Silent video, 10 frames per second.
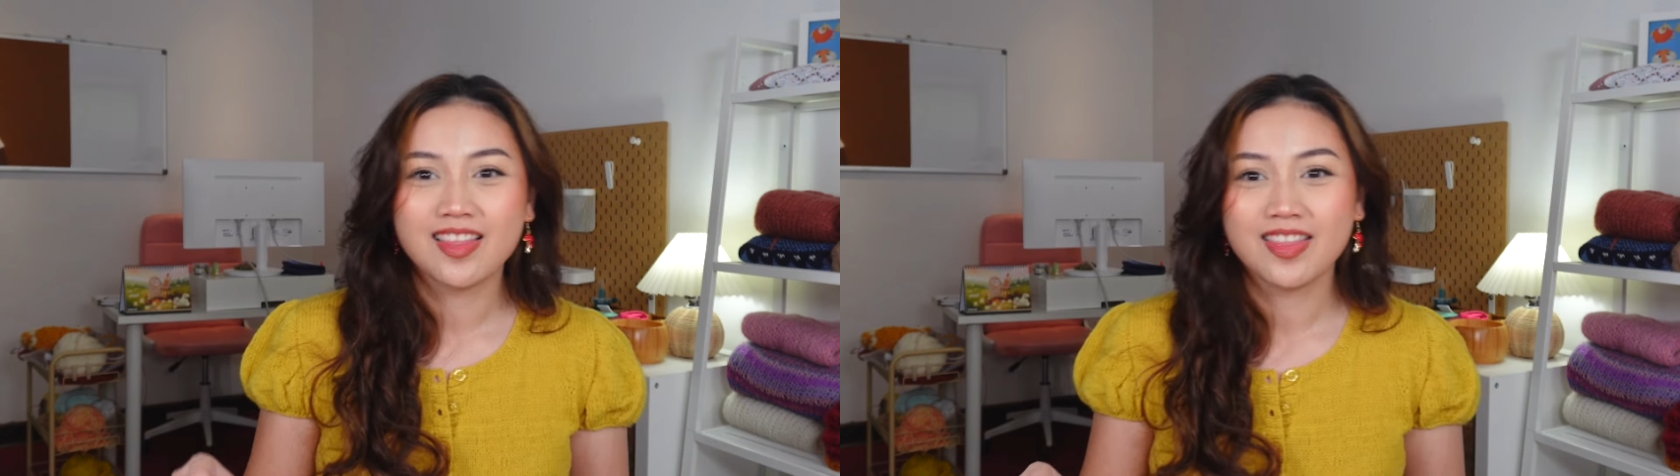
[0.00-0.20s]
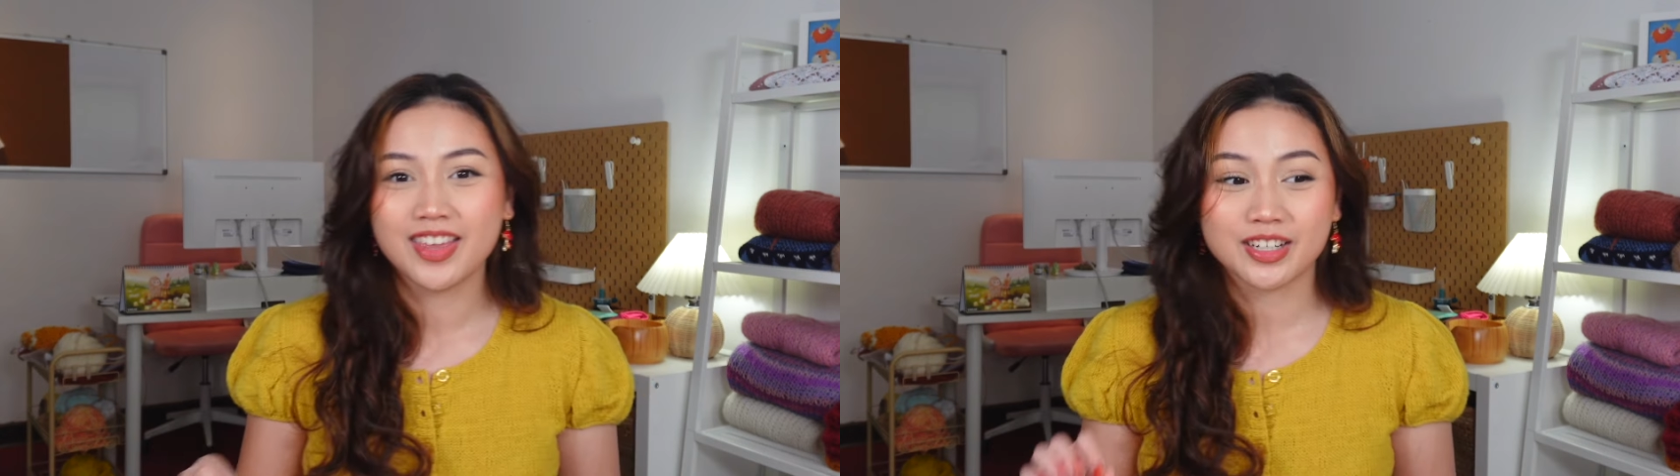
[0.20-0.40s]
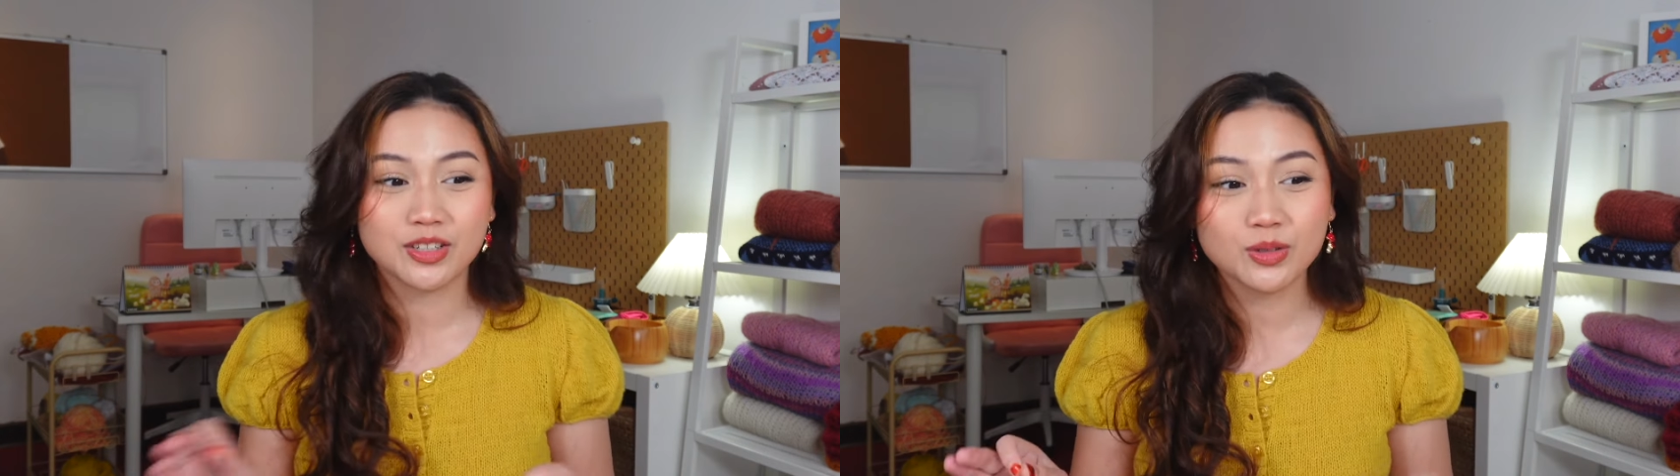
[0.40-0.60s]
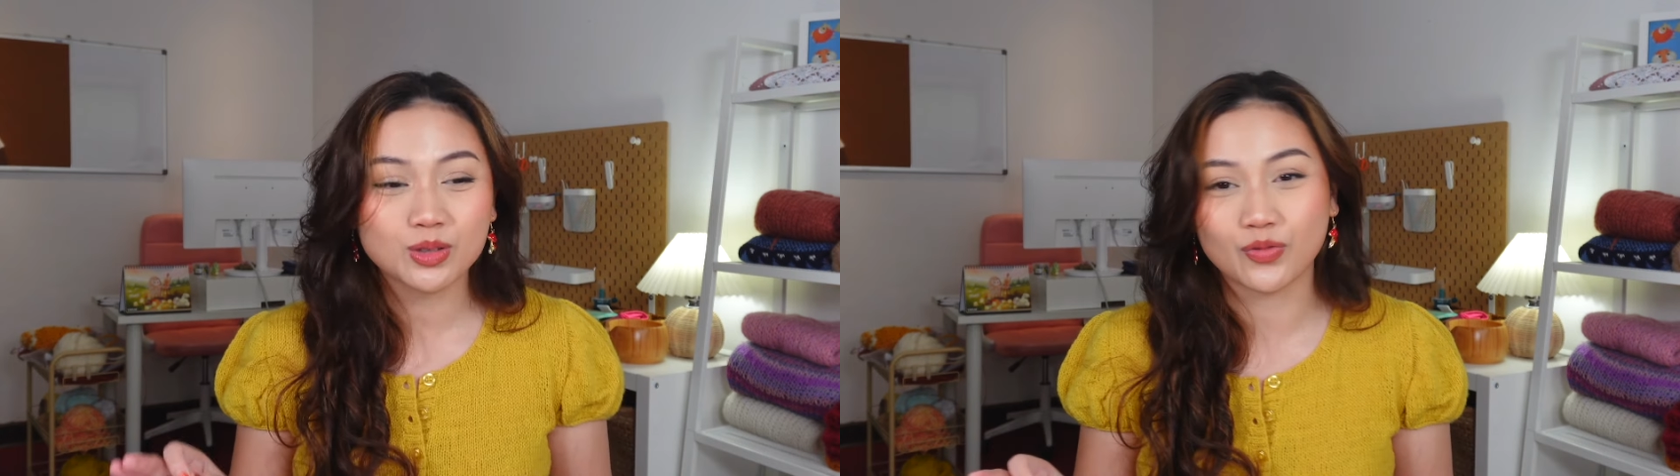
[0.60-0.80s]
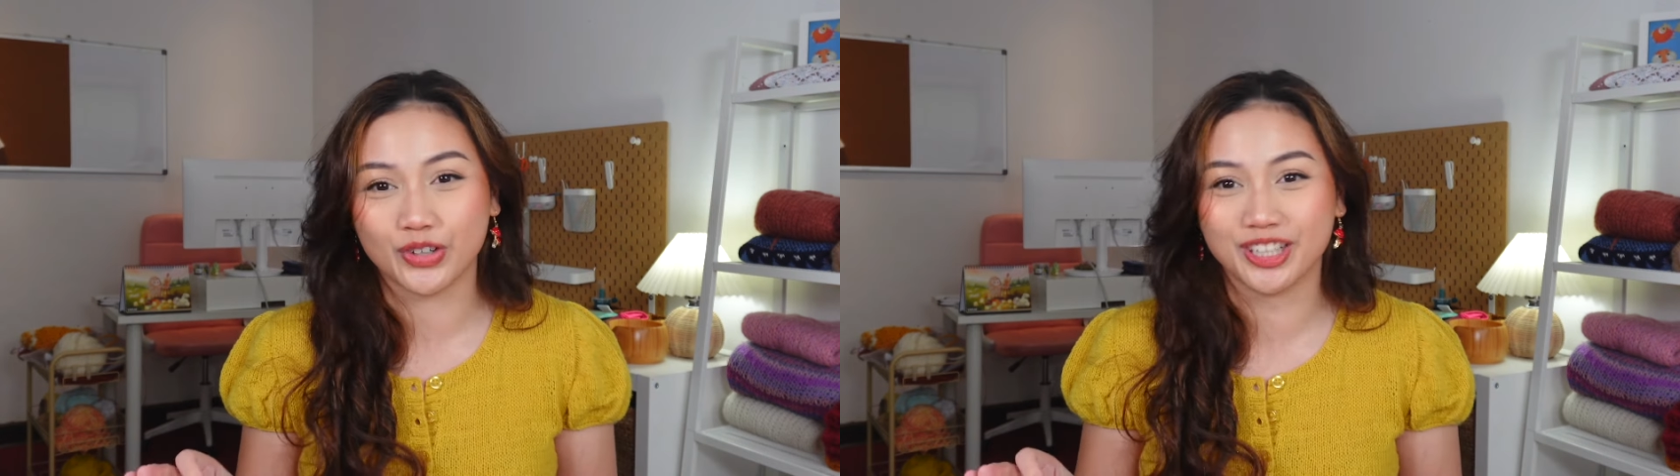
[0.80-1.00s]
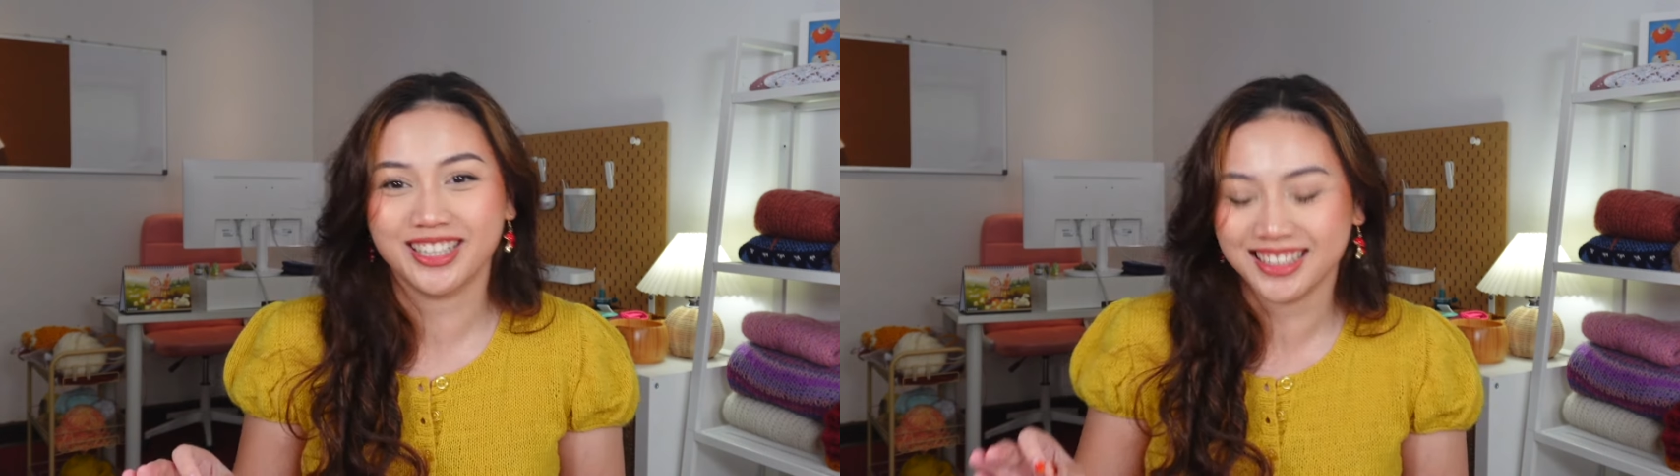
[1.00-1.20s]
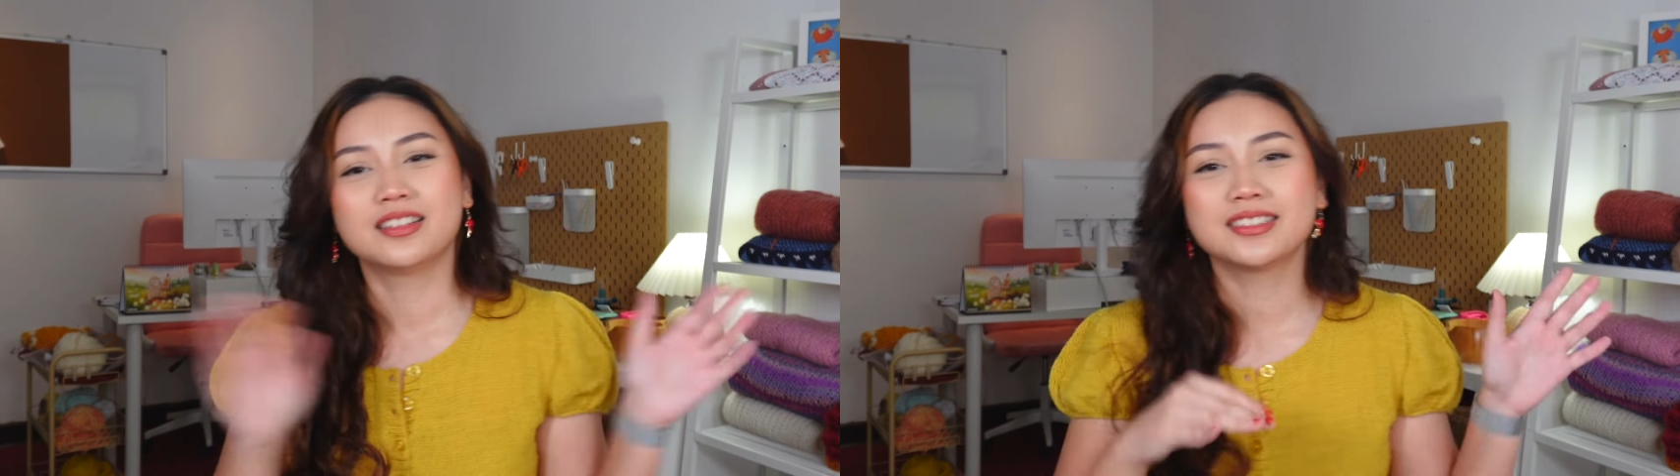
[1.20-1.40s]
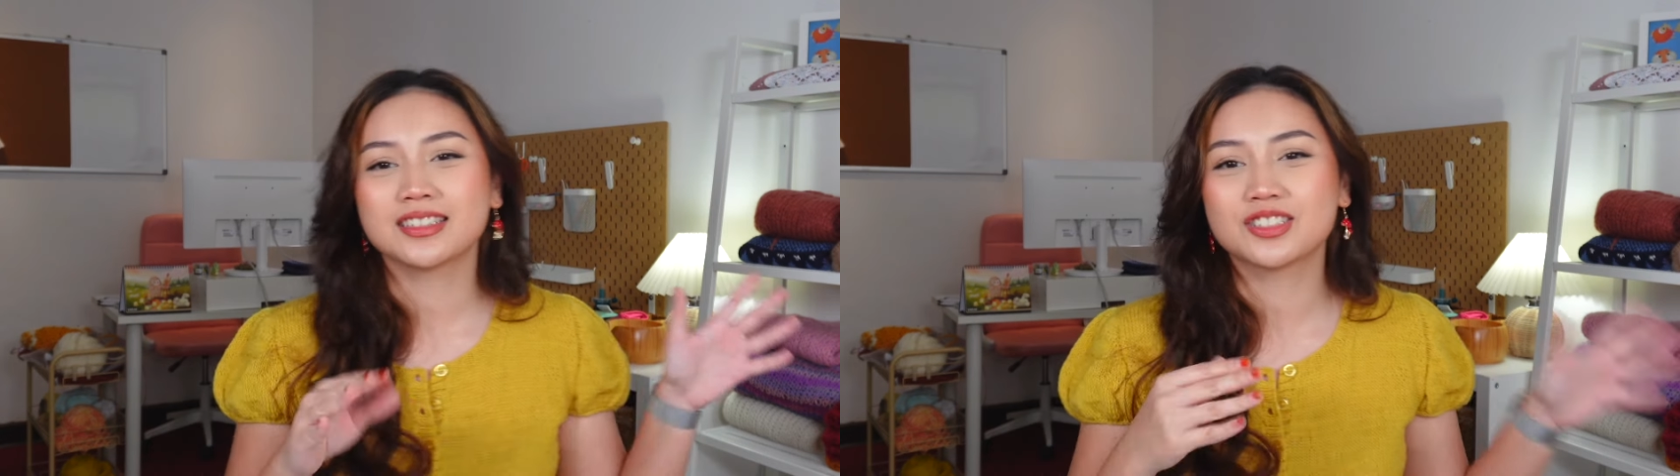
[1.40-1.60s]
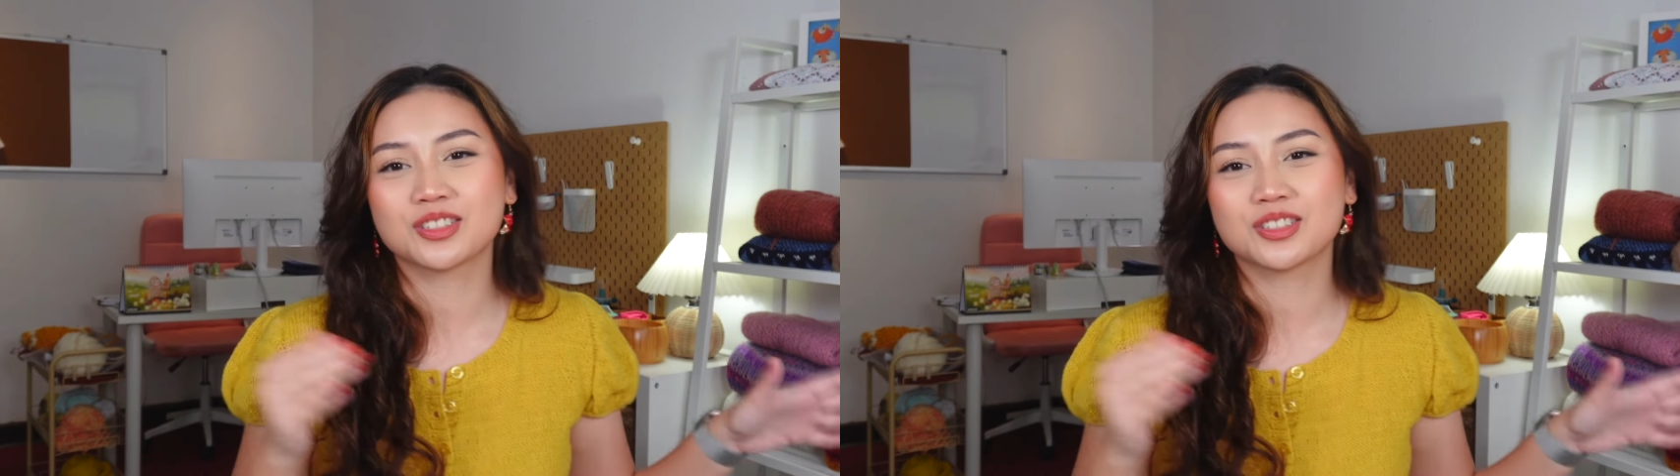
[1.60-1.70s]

They're useful. This is